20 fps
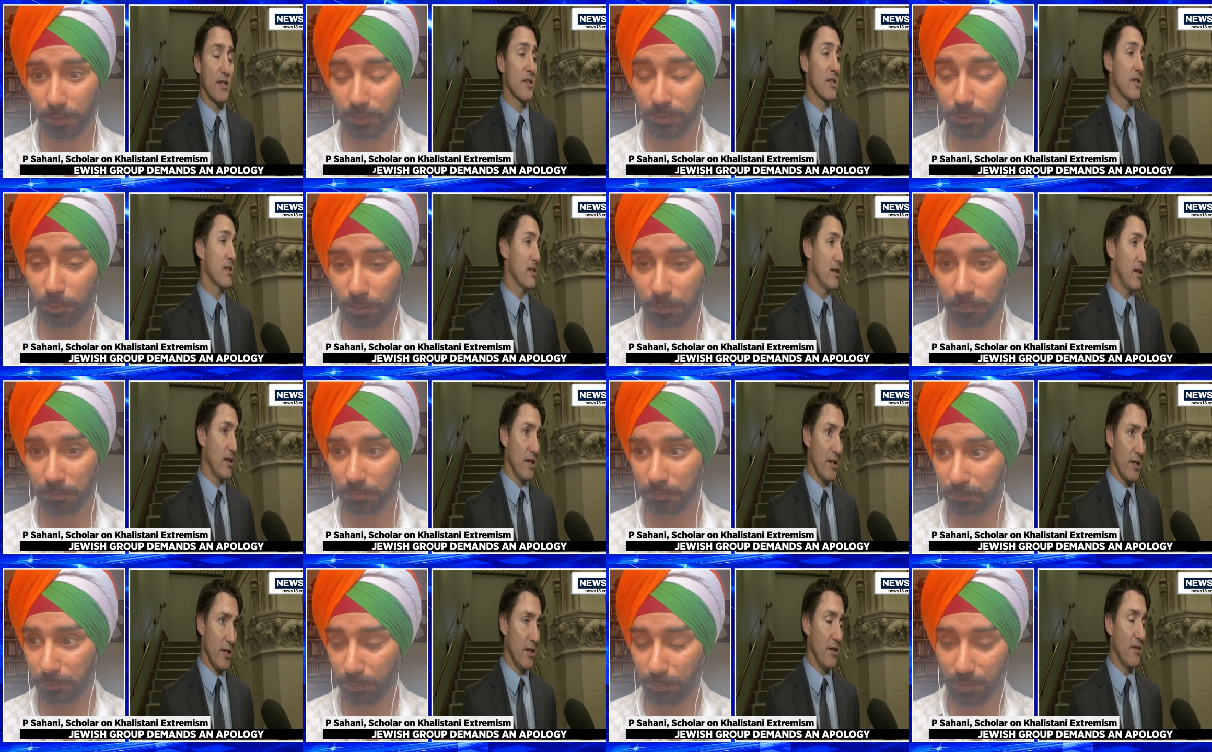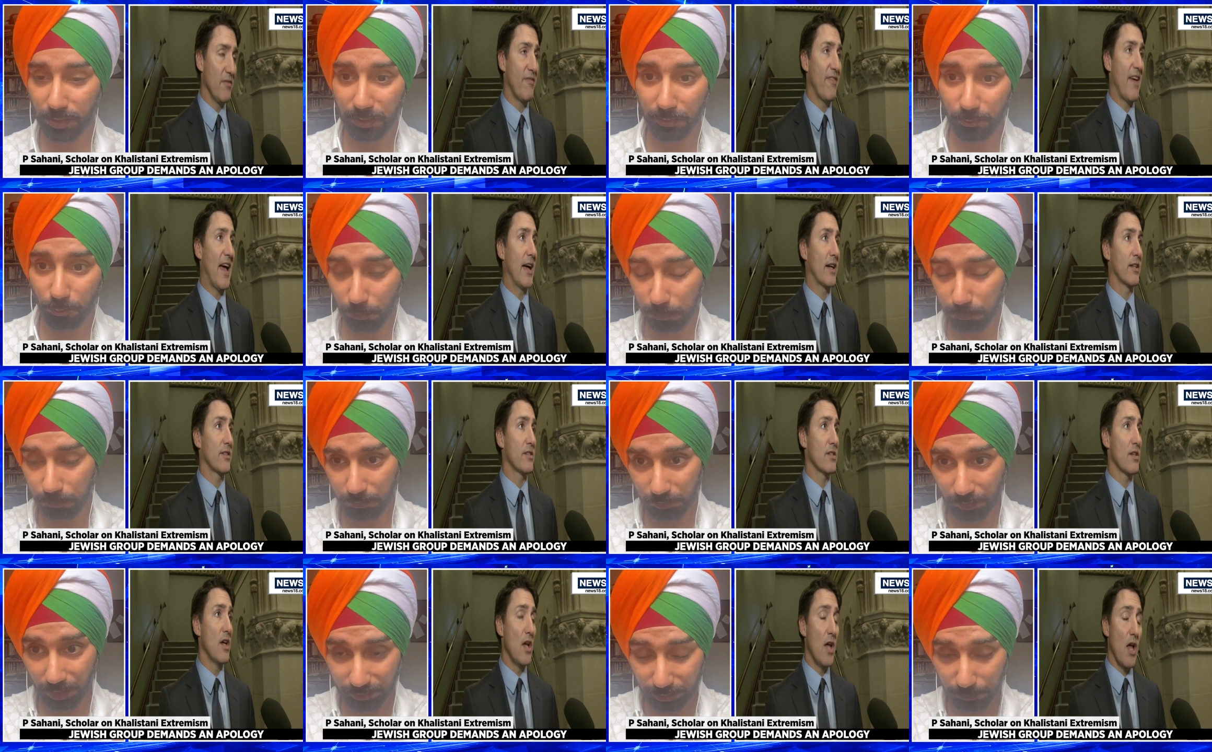Speaker 1: is not you know i
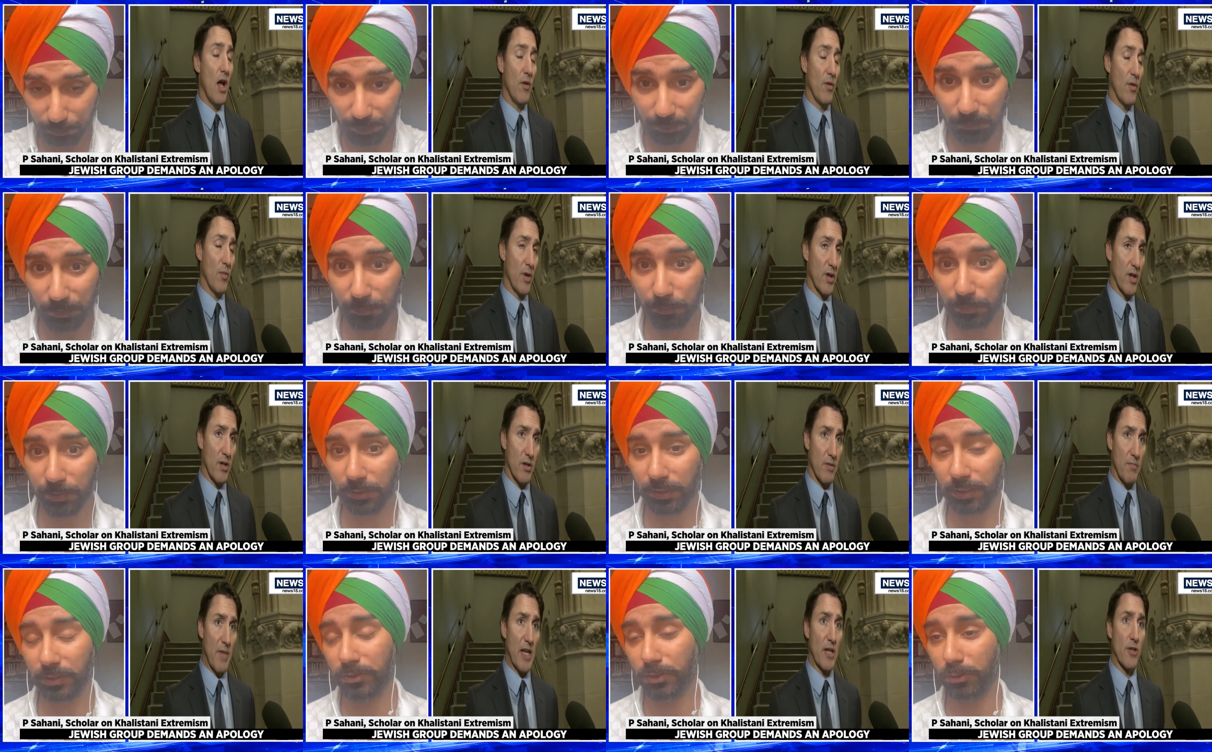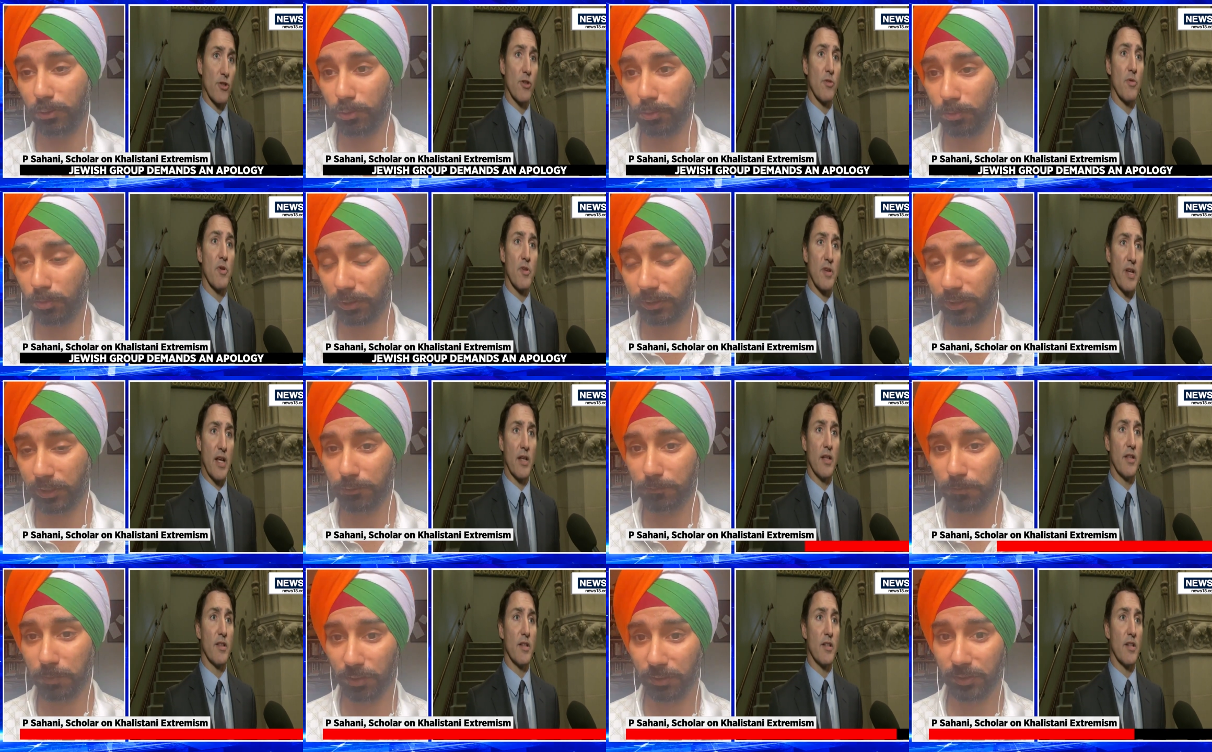hope other people pay attention to what
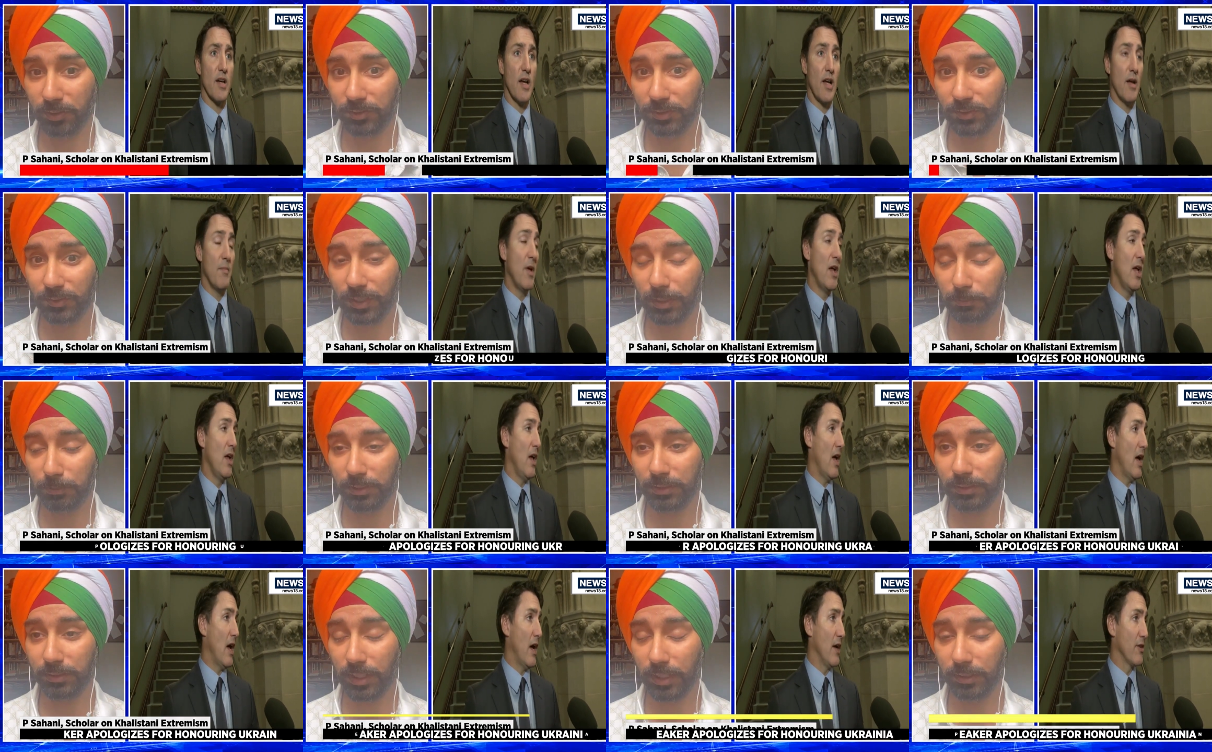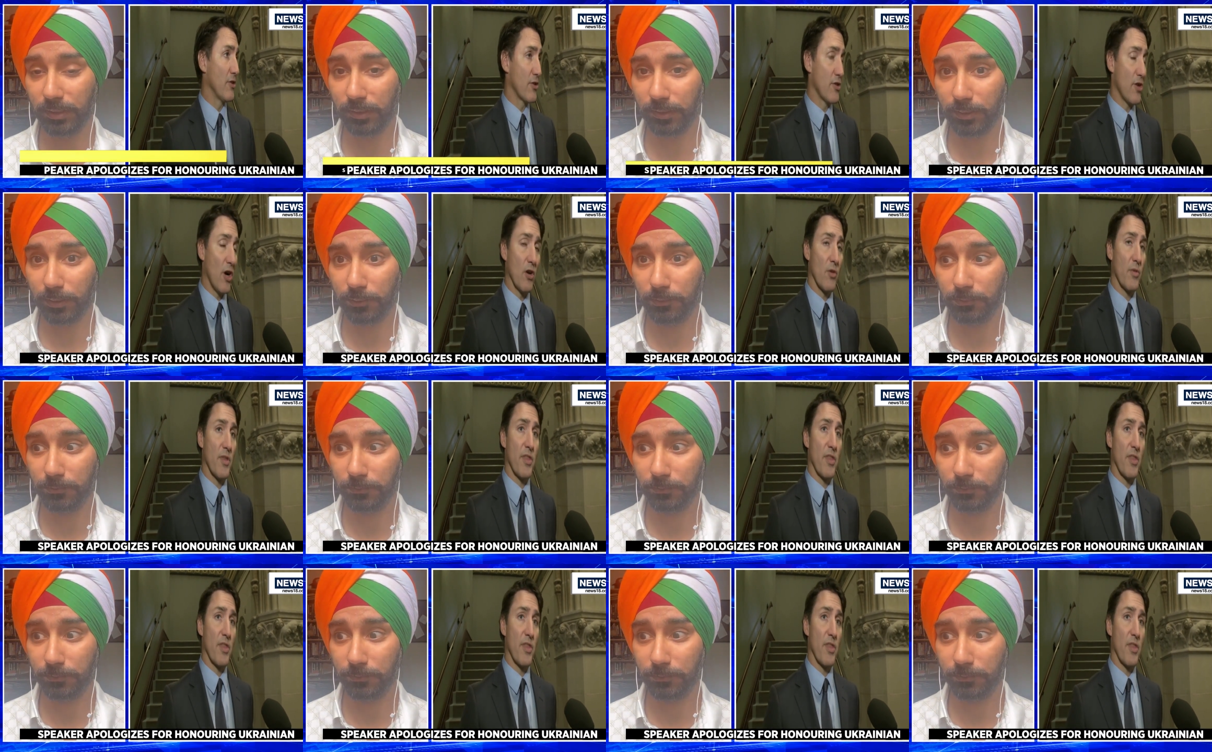kind of politics is happening in canada now